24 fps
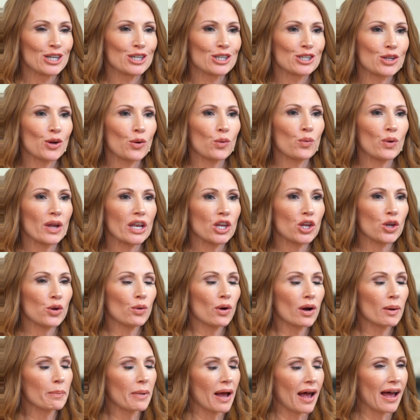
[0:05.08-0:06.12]
So when you
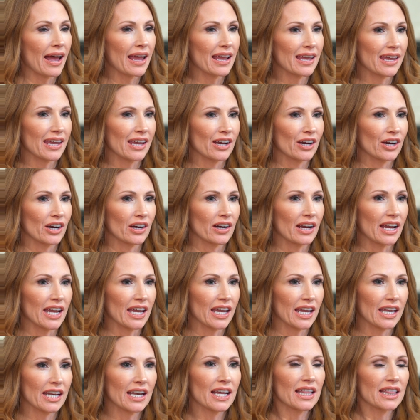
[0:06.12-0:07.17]
are buying here
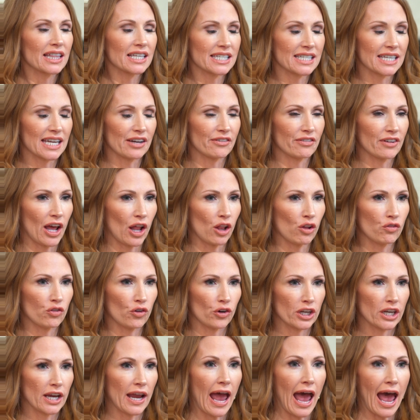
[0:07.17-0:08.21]
in the state of
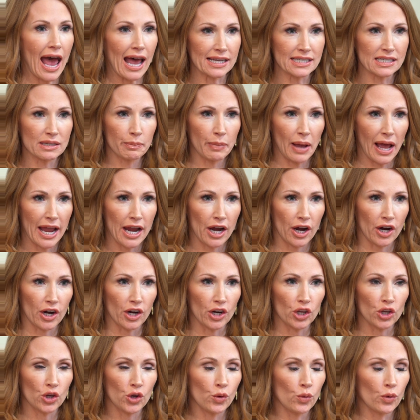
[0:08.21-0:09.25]
California as a buyer,
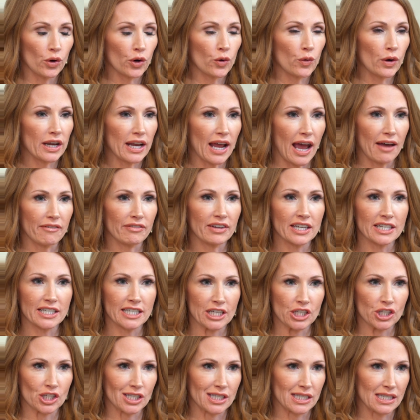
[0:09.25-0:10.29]
you are going to have
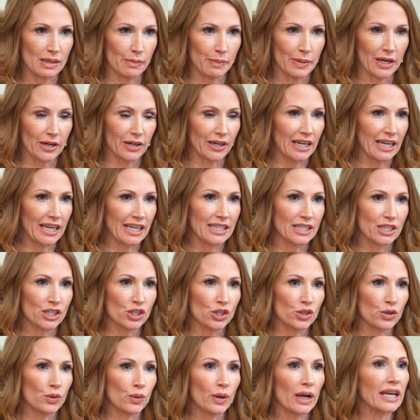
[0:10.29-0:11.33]
contingency periods
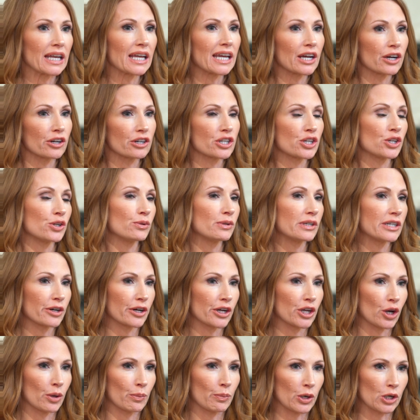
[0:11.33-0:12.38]
to adhere to during
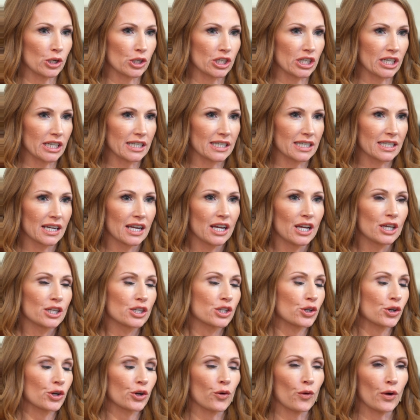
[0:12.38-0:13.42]
your purchase. So
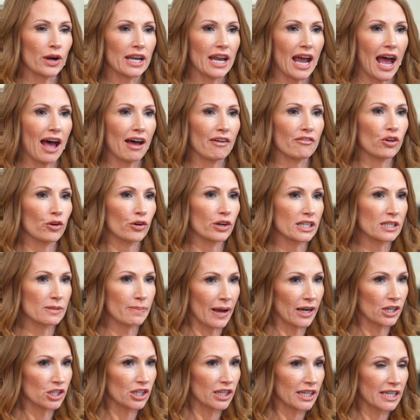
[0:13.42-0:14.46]
you're going to have your
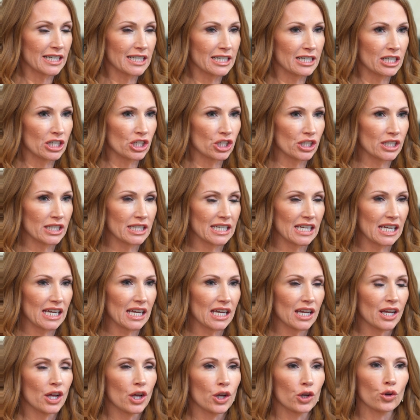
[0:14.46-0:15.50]
inspection contingency,
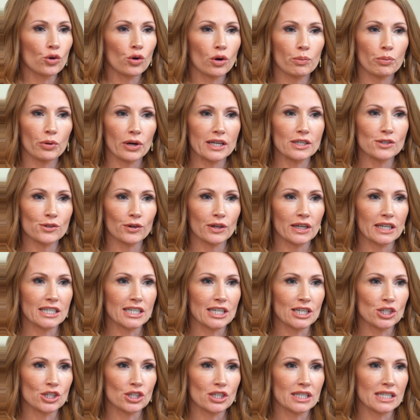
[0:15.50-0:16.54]
your appraisal
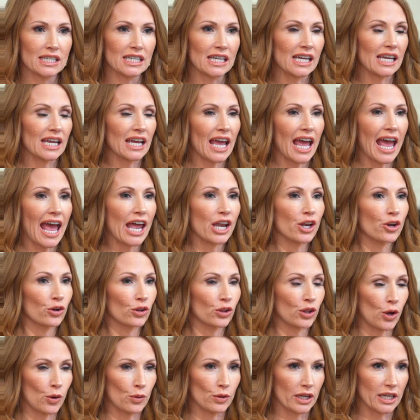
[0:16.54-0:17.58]
contingency, and your
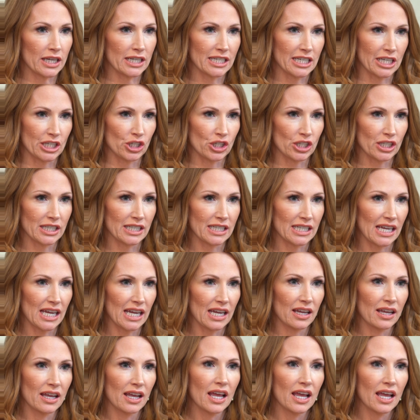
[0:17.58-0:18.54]
loan contingency.